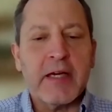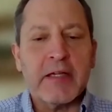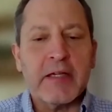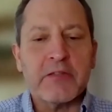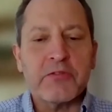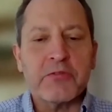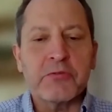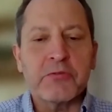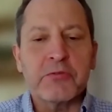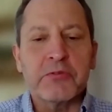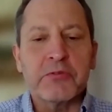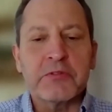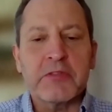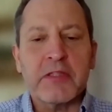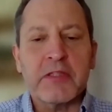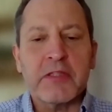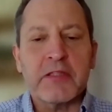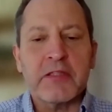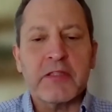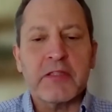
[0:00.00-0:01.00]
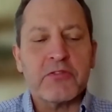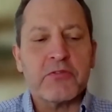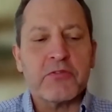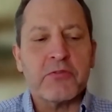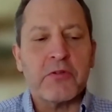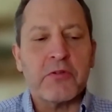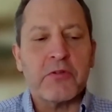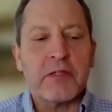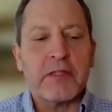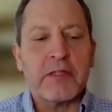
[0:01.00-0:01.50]
tools that
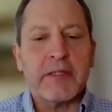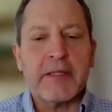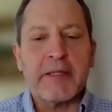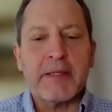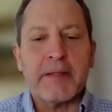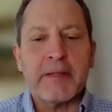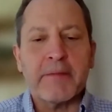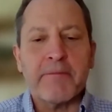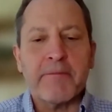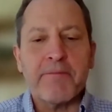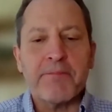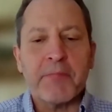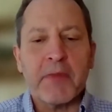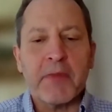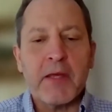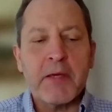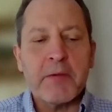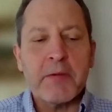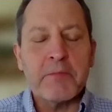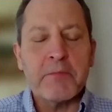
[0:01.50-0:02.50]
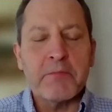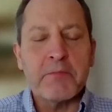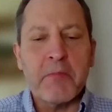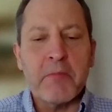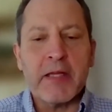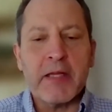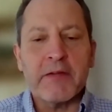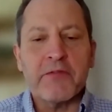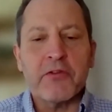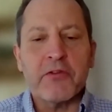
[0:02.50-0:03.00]
historically
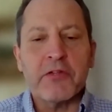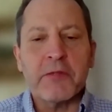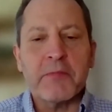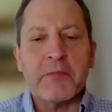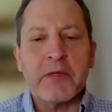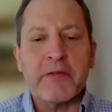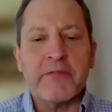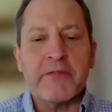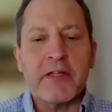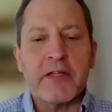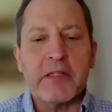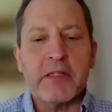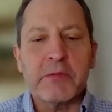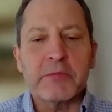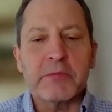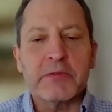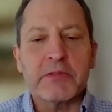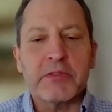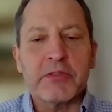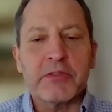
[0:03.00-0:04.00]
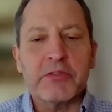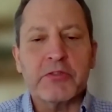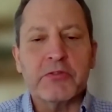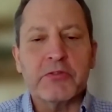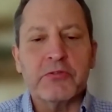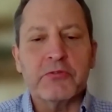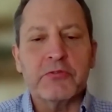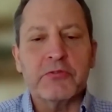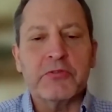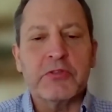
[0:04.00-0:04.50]
might have only been available to
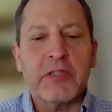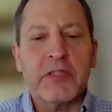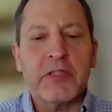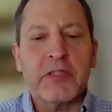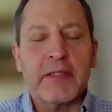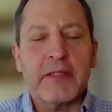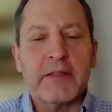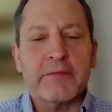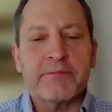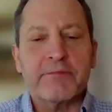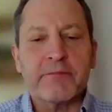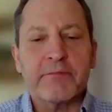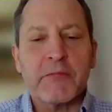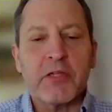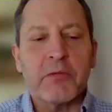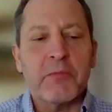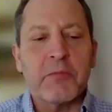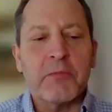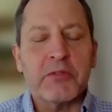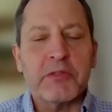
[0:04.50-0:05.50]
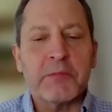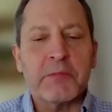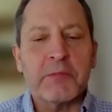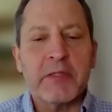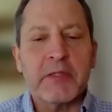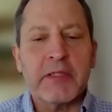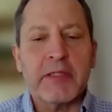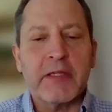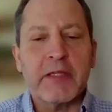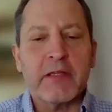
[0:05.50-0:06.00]
huge,
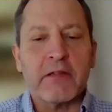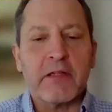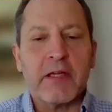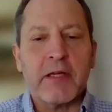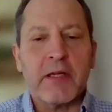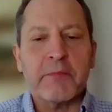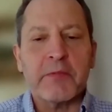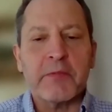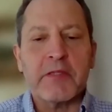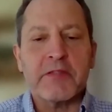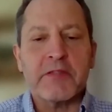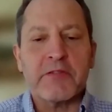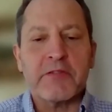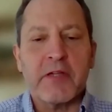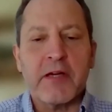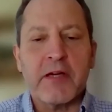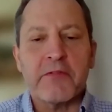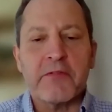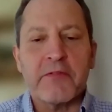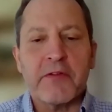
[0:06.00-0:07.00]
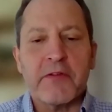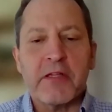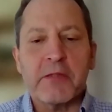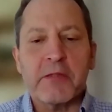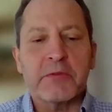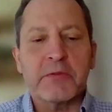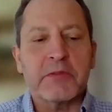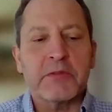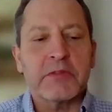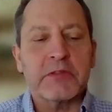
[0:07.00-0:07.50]
multi-billion-dollar companies, are now
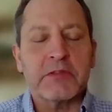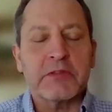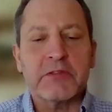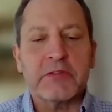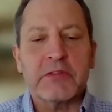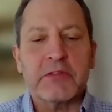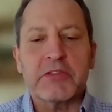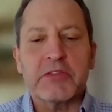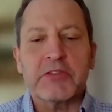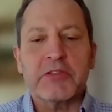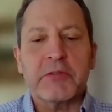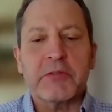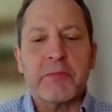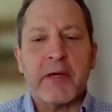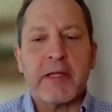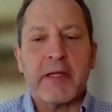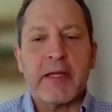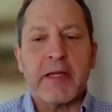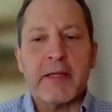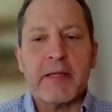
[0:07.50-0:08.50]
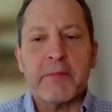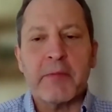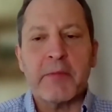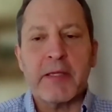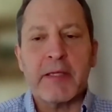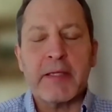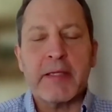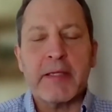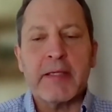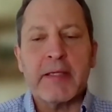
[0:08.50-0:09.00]
available to just about
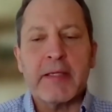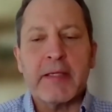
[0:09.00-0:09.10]
anybody